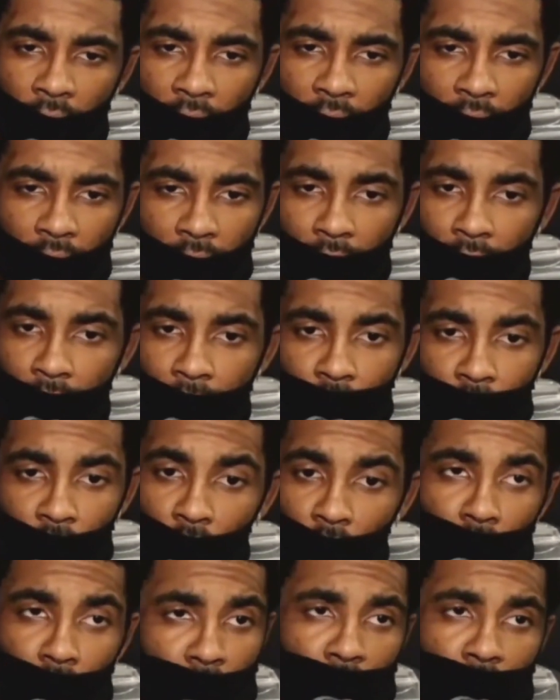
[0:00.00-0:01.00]
Uh,
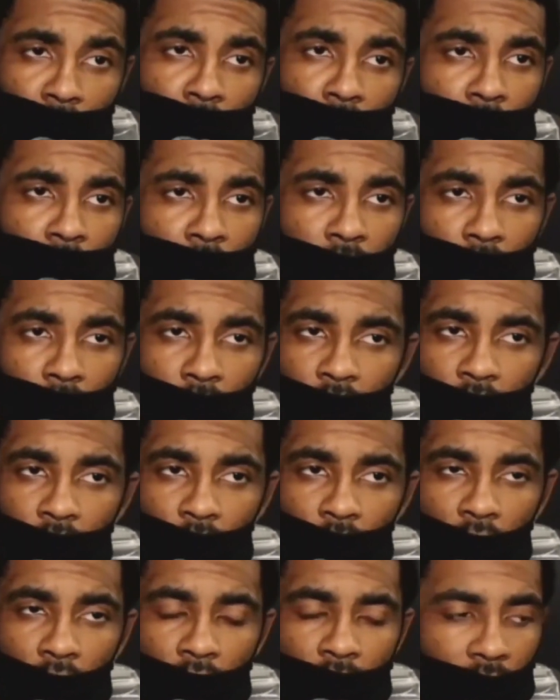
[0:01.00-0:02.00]
so we, we
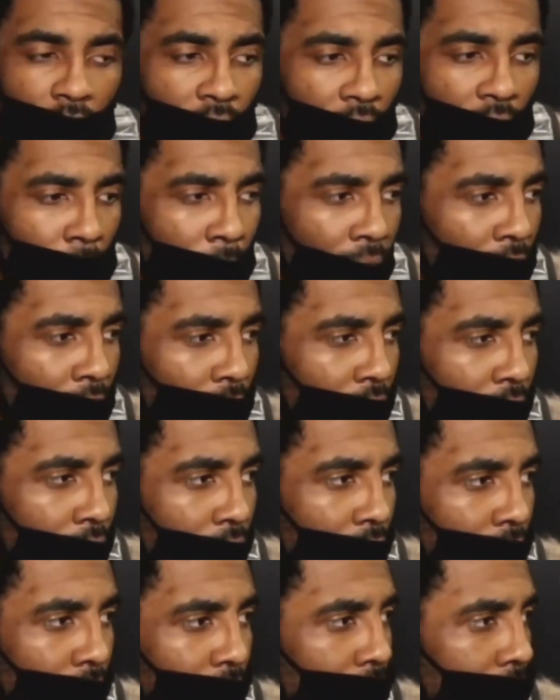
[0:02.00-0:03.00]
just wanted to come out
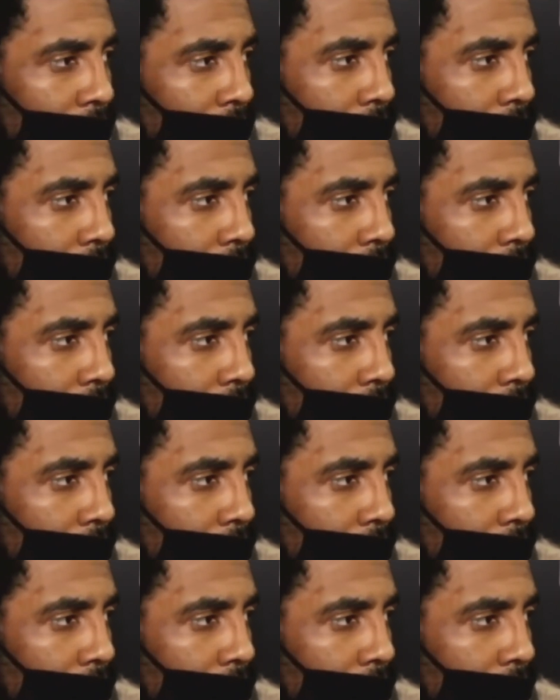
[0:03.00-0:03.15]
and